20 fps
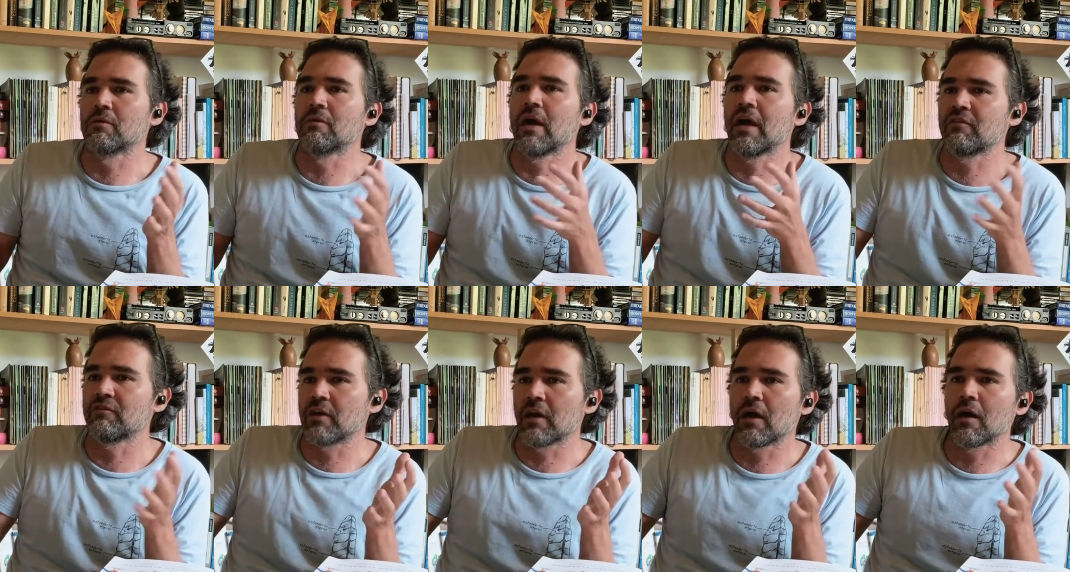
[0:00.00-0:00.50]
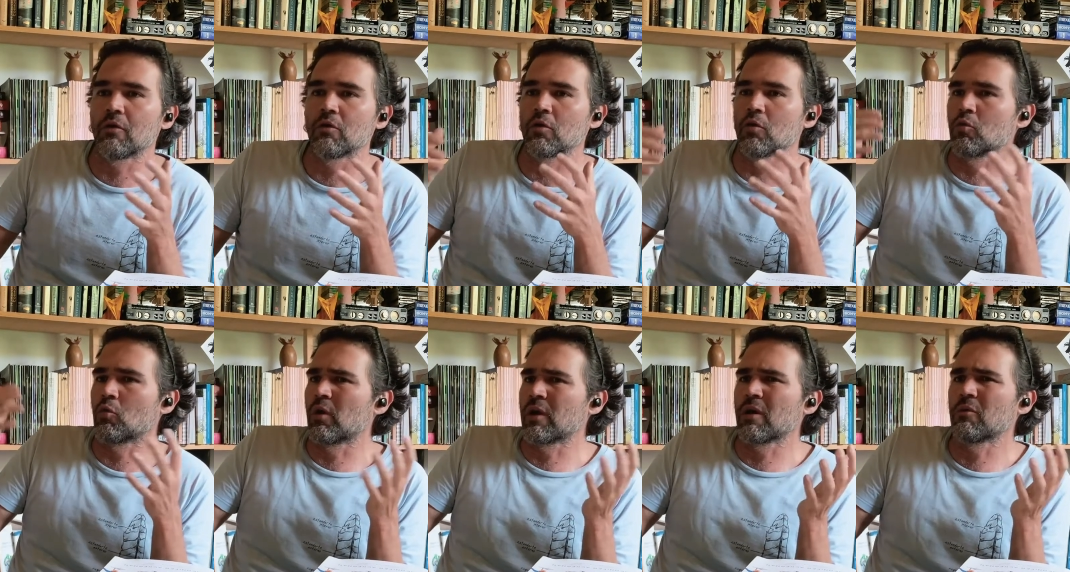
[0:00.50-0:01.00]
half an hour
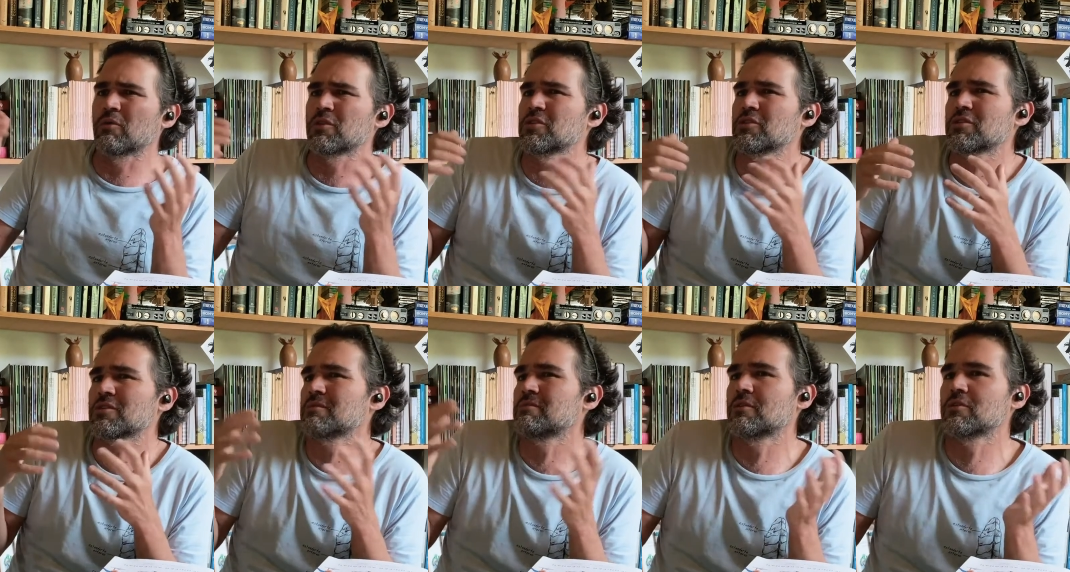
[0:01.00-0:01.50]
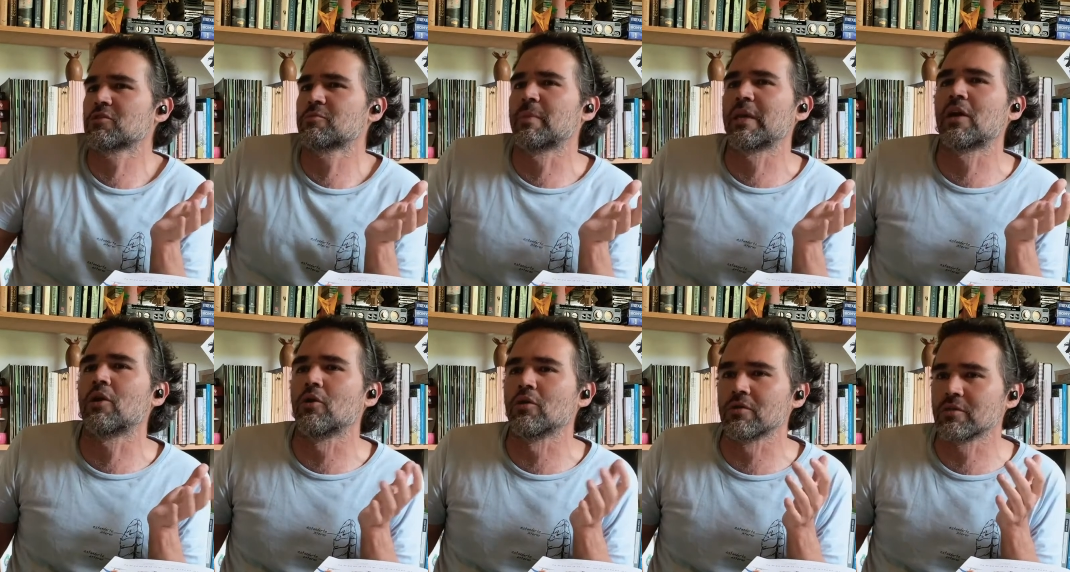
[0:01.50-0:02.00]
or 1 hour just
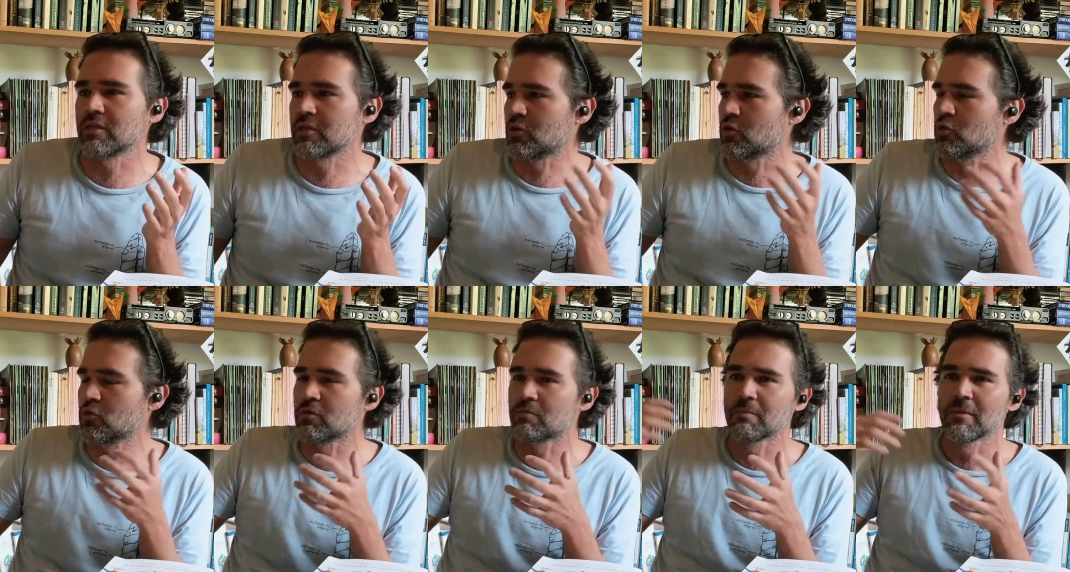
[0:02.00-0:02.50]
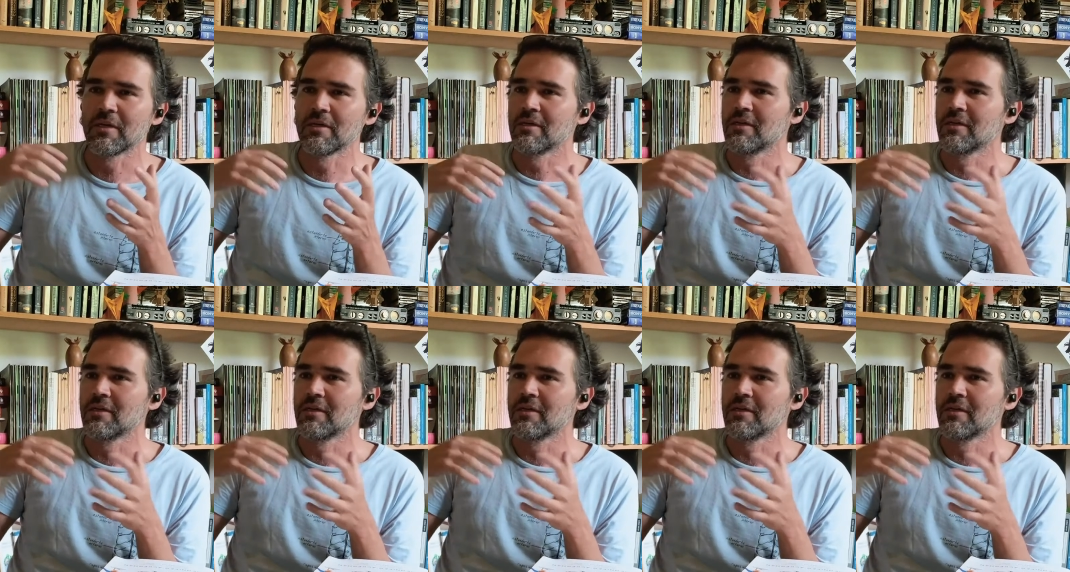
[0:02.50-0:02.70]
because it could,